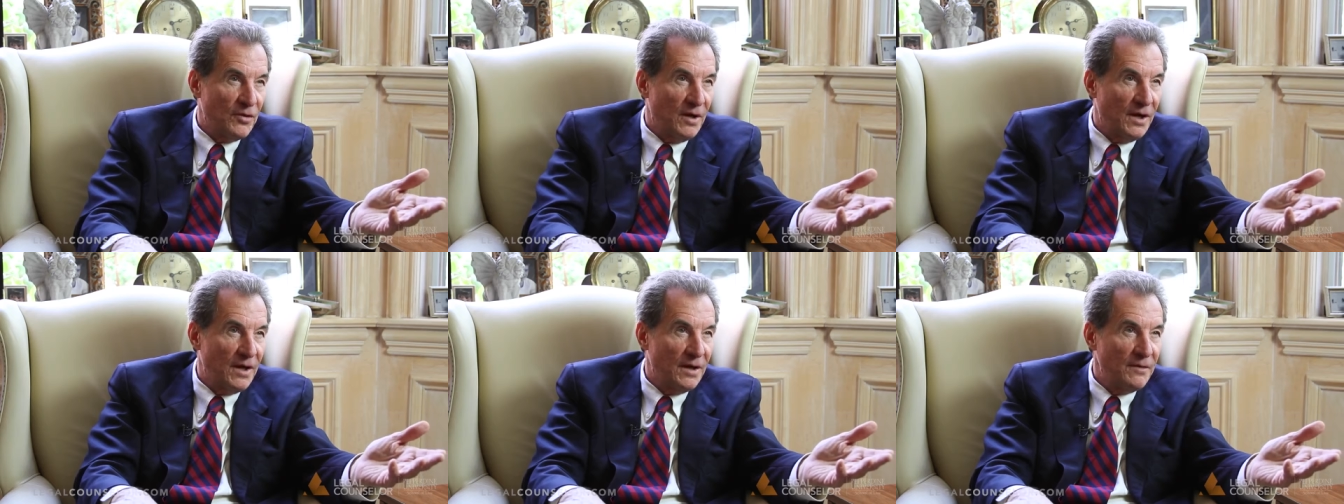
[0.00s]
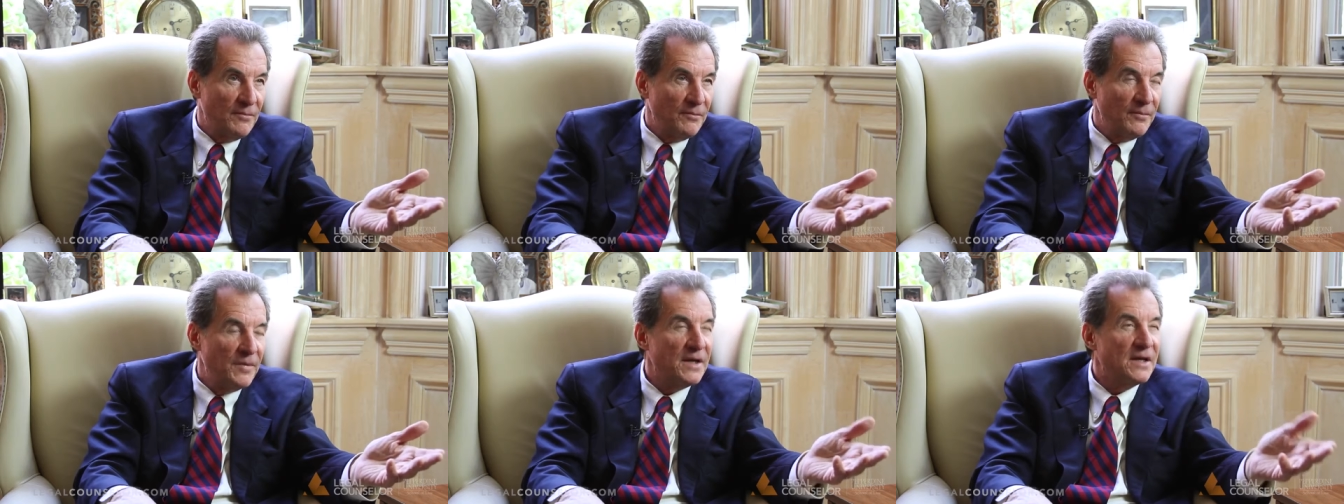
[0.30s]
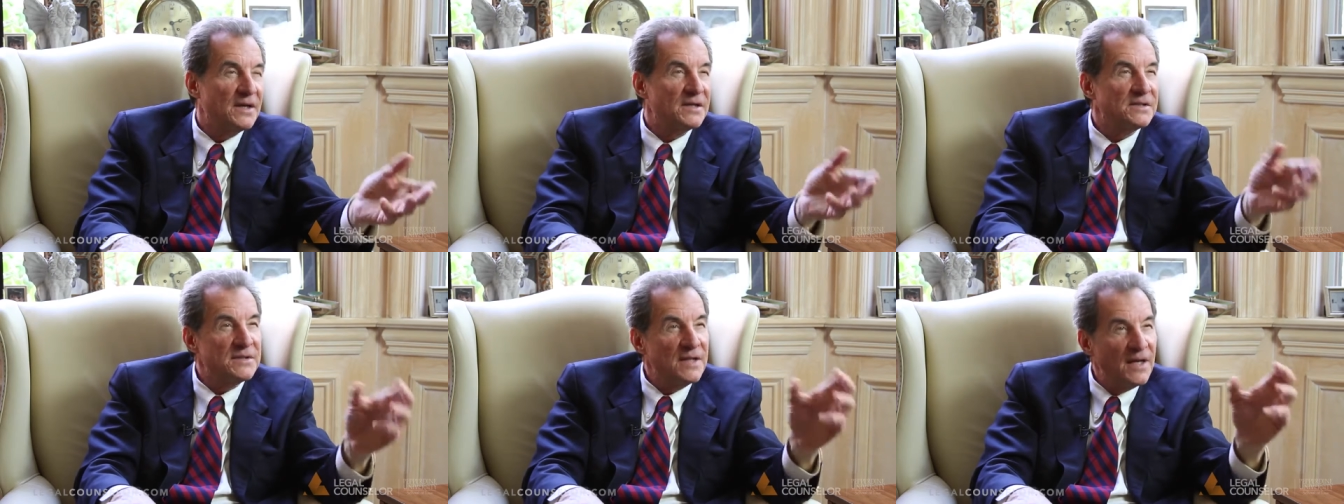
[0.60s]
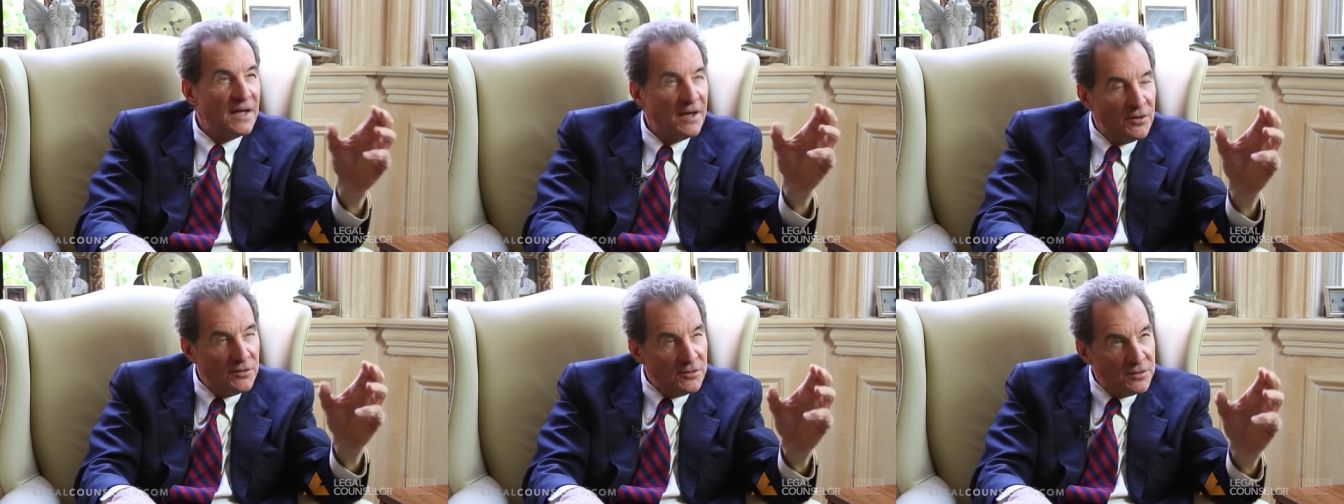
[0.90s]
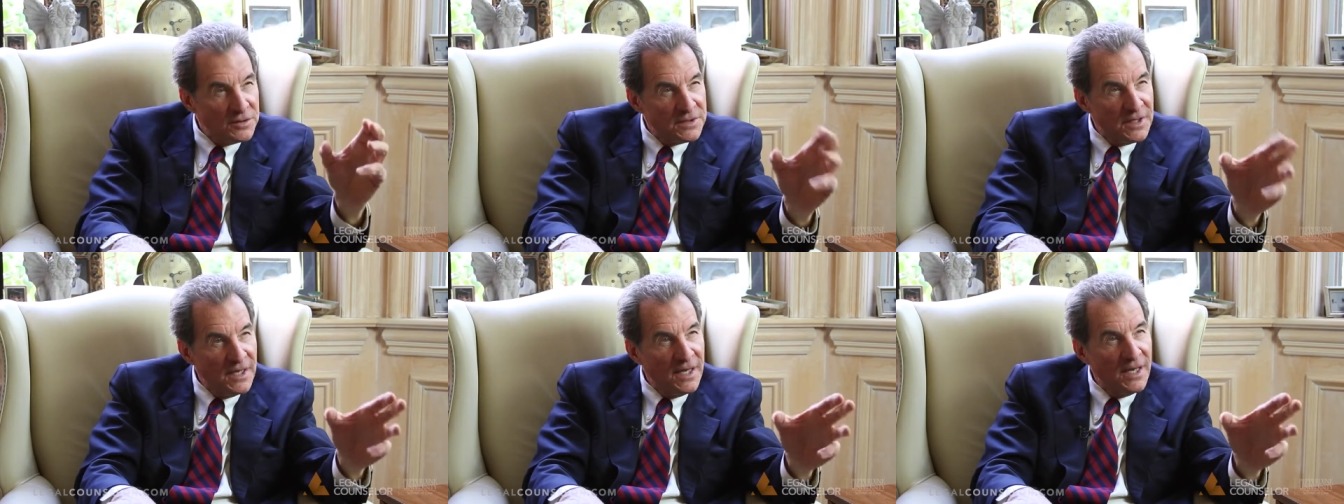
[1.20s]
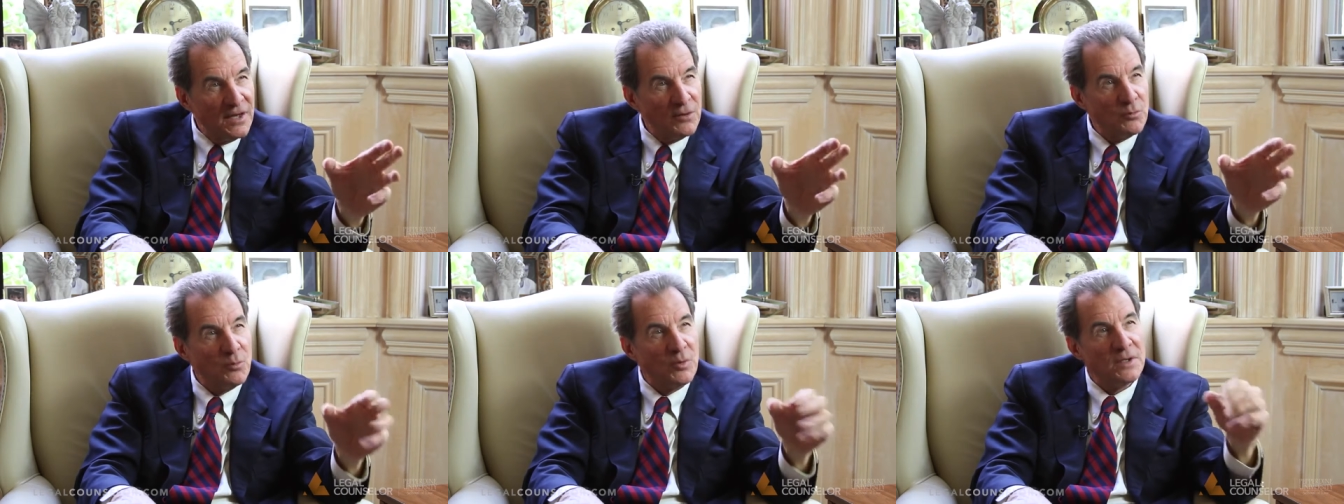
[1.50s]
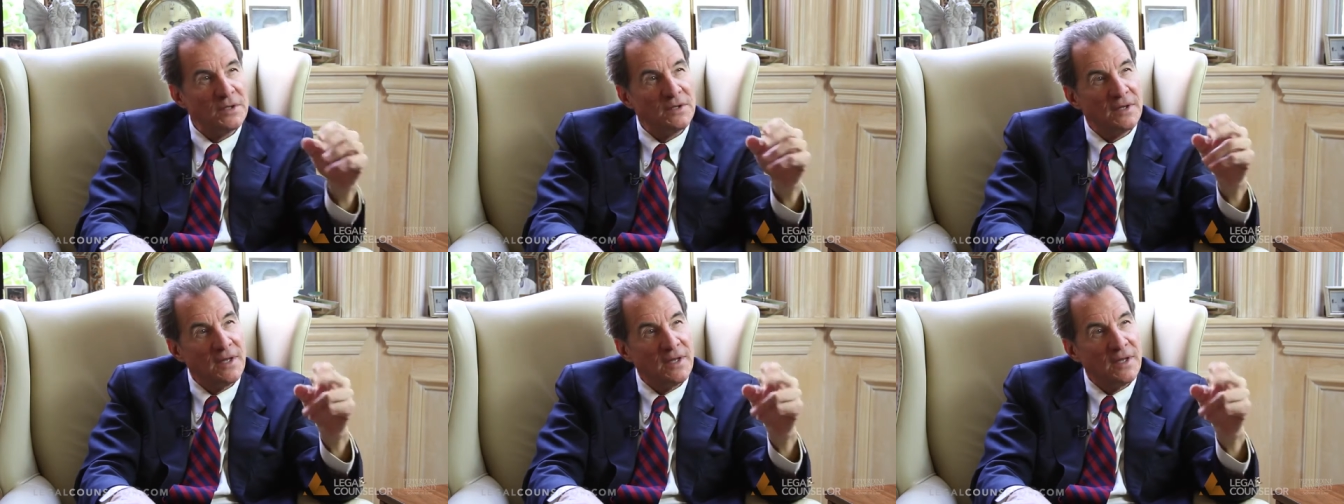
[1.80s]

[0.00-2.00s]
at trial because they understand